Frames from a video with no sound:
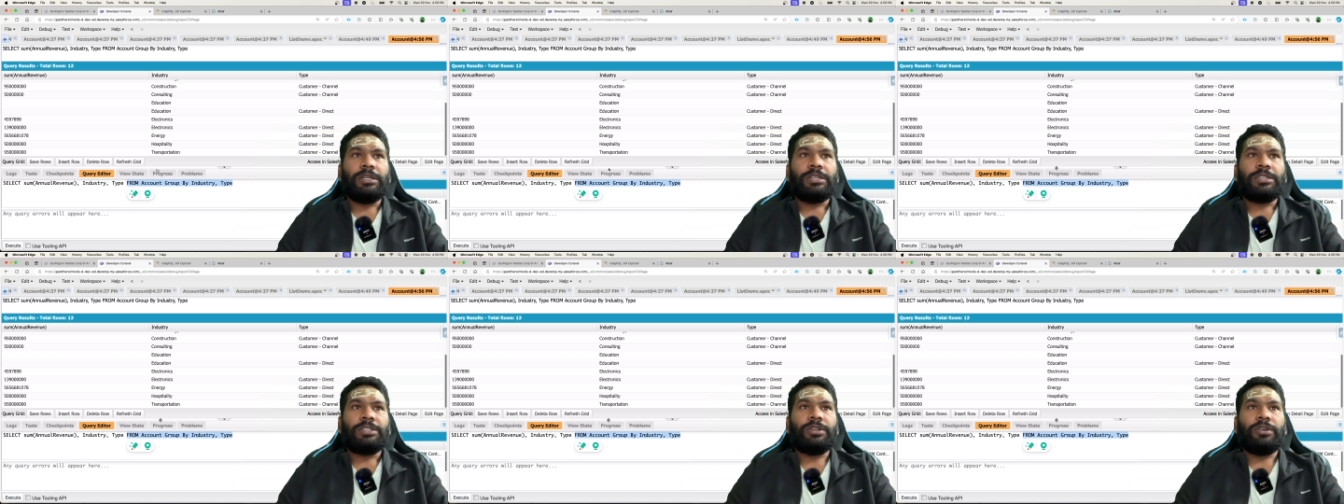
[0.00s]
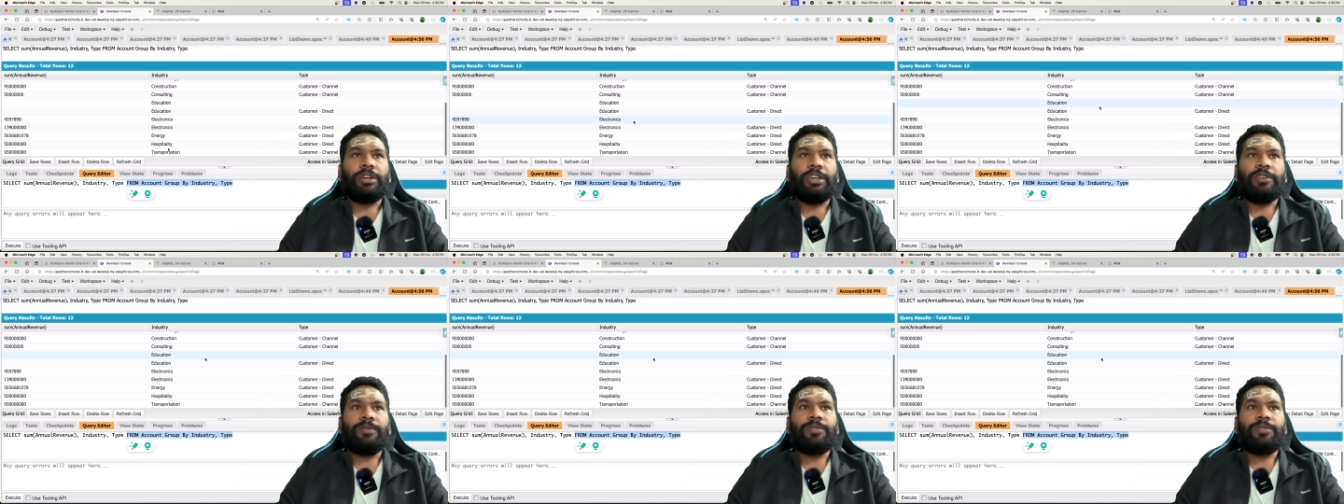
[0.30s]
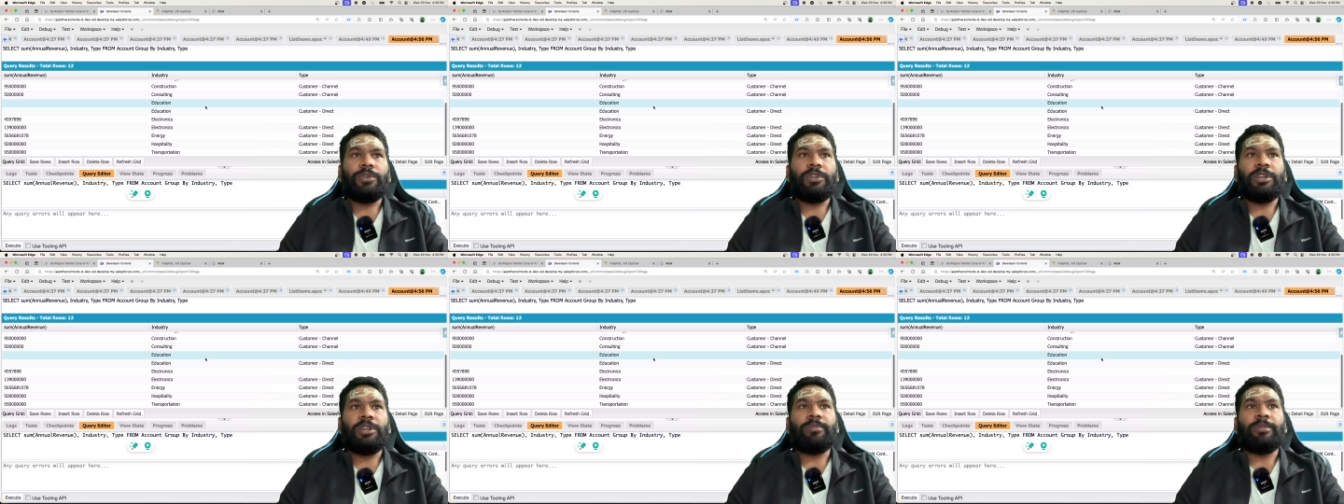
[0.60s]
So if
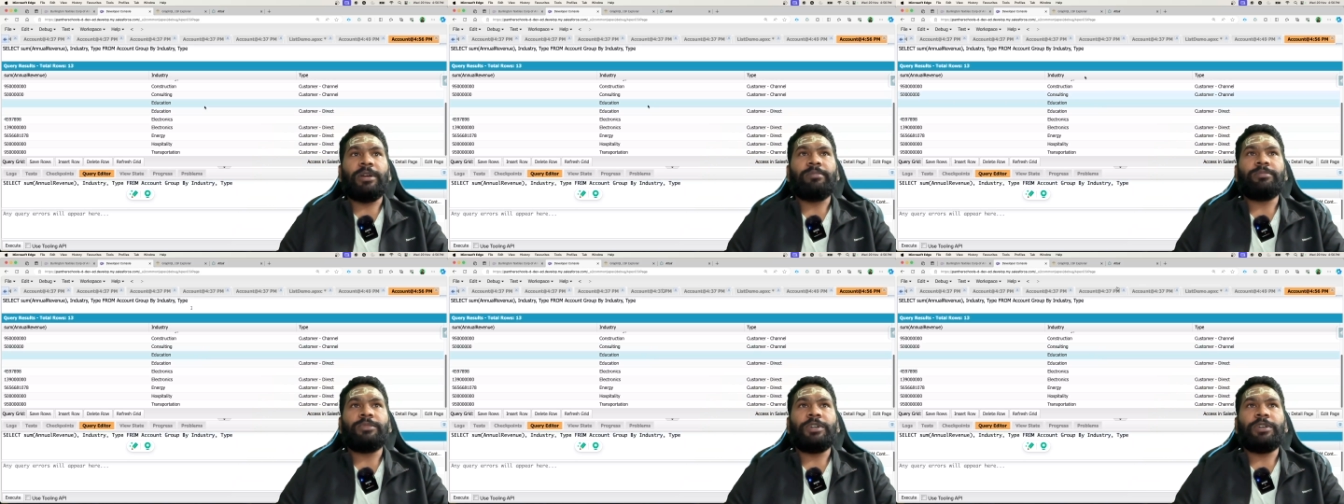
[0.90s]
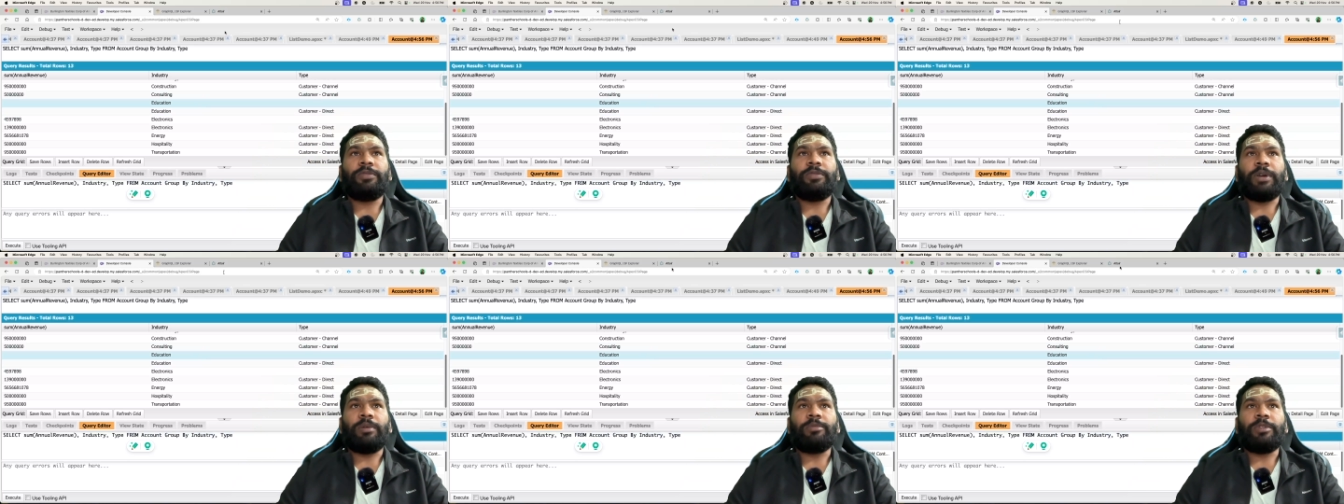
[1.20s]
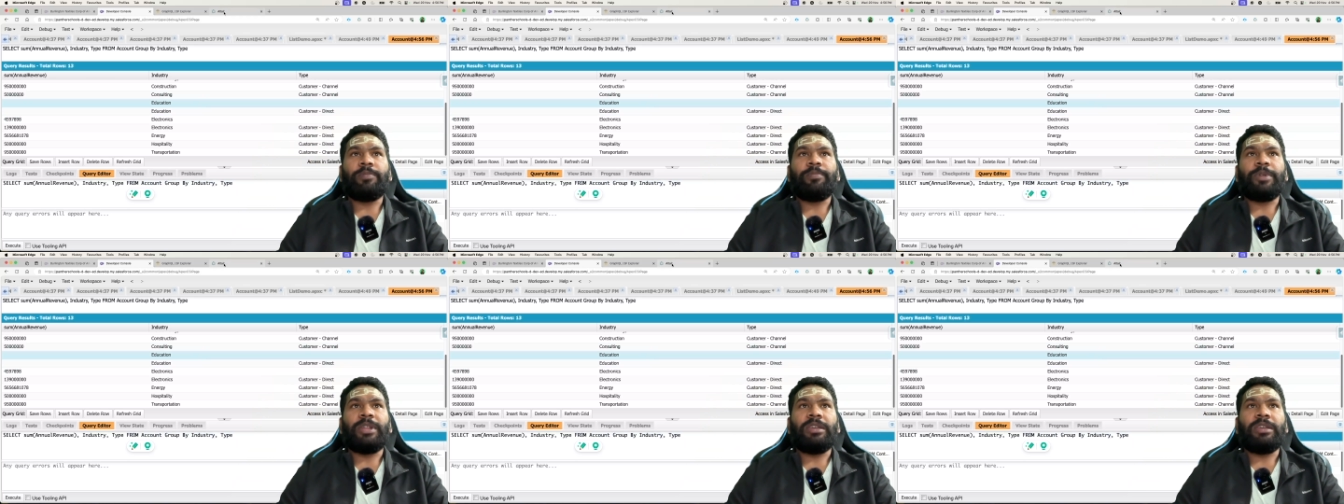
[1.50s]
you remember from
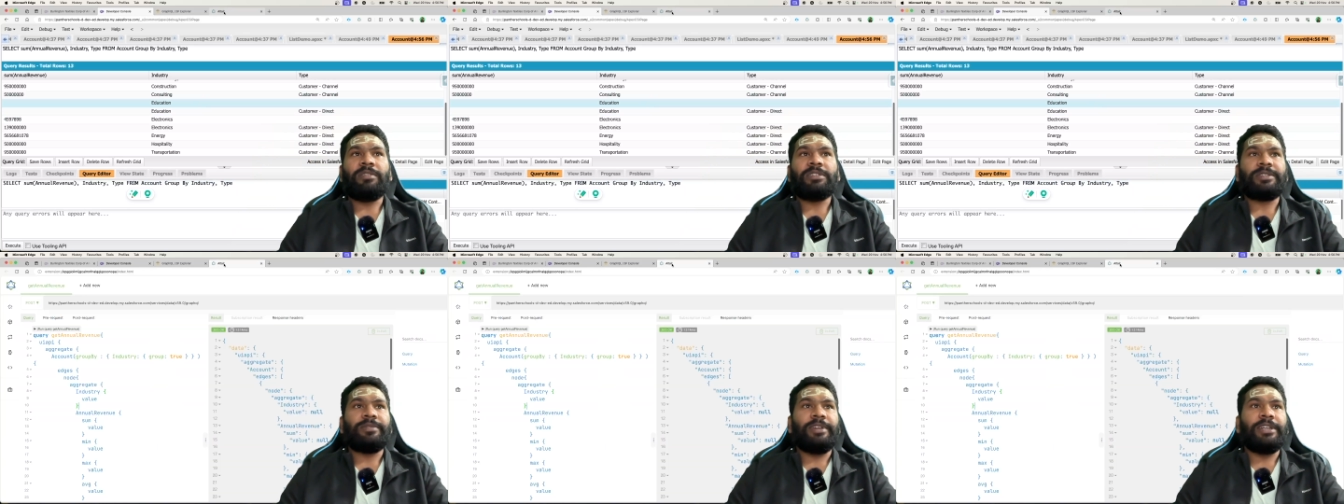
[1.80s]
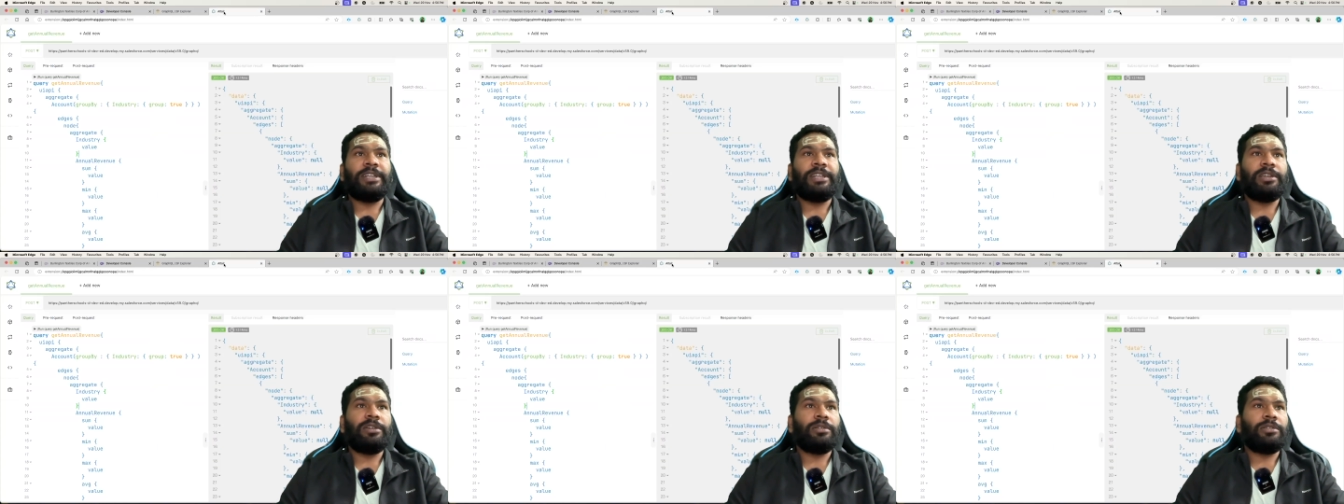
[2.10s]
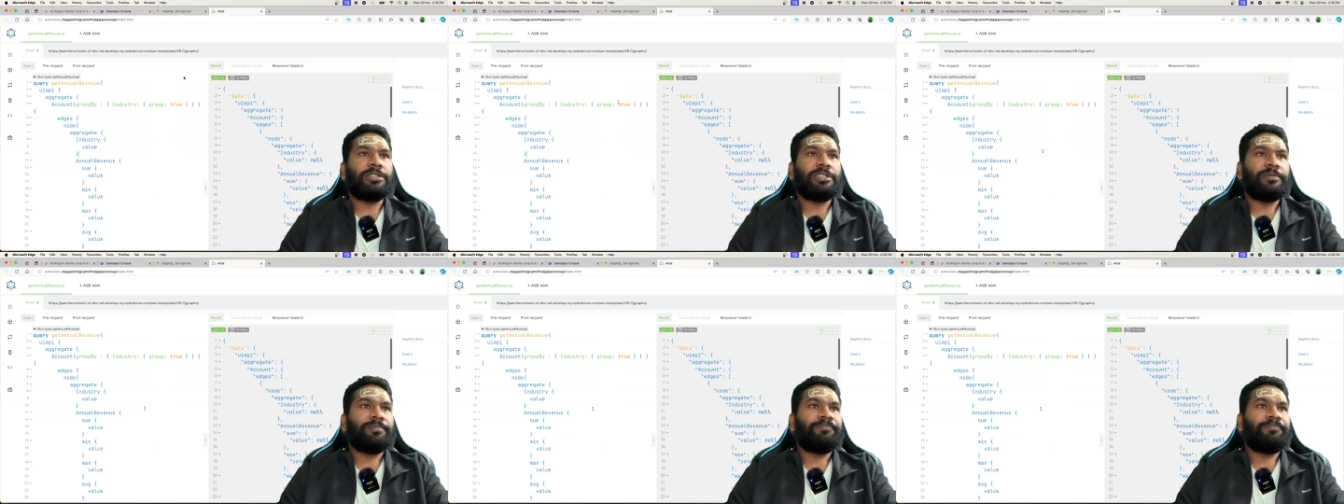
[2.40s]
the previous
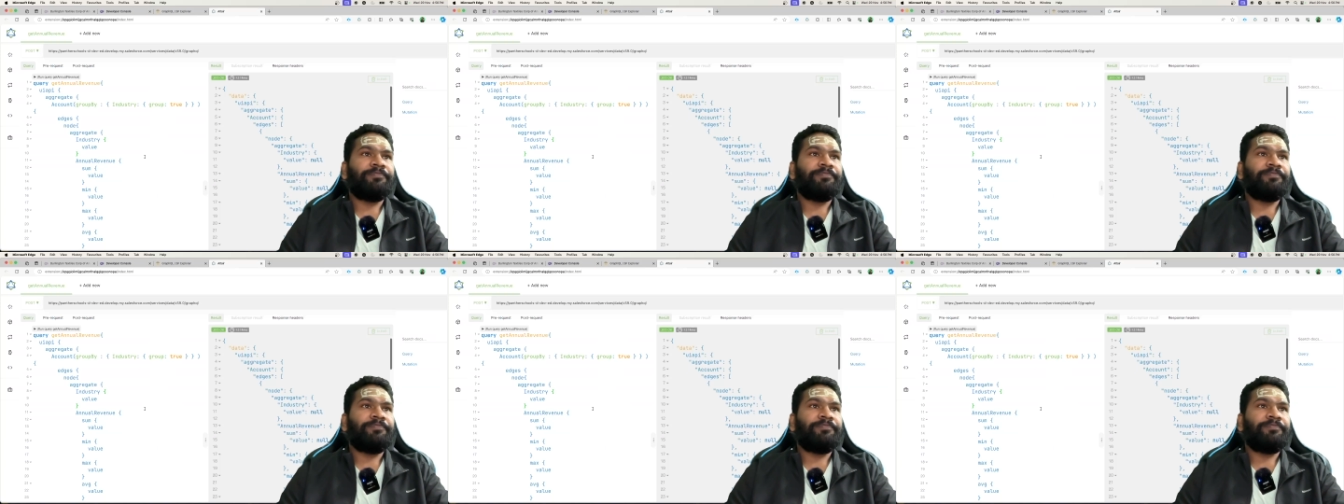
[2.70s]
videos,